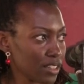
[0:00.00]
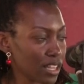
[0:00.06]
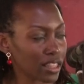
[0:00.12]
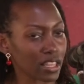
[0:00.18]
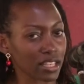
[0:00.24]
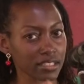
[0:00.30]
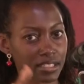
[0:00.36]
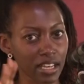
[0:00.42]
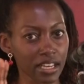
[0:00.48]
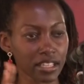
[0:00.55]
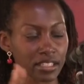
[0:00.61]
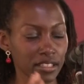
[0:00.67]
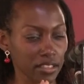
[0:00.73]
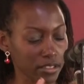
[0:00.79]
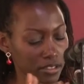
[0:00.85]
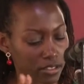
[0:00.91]
that the
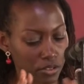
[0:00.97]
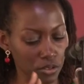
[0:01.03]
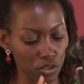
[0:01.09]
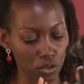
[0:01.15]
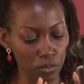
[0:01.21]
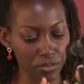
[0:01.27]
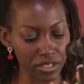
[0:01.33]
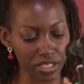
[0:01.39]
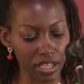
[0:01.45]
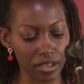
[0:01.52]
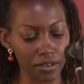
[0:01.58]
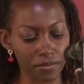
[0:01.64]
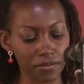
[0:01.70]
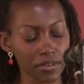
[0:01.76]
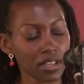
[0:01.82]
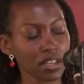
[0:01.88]
scientists could
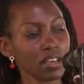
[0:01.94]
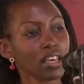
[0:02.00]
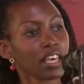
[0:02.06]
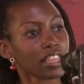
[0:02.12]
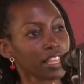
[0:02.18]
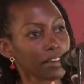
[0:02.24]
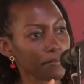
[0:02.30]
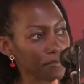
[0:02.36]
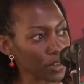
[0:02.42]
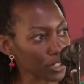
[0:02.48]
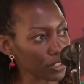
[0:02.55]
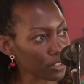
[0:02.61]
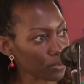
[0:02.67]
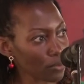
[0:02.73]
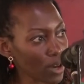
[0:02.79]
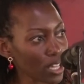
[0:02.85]
observe. The
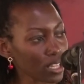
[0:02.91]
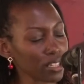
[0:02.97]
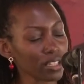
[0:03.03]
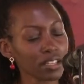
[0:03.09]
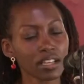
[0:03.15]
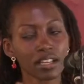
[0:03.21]
first one,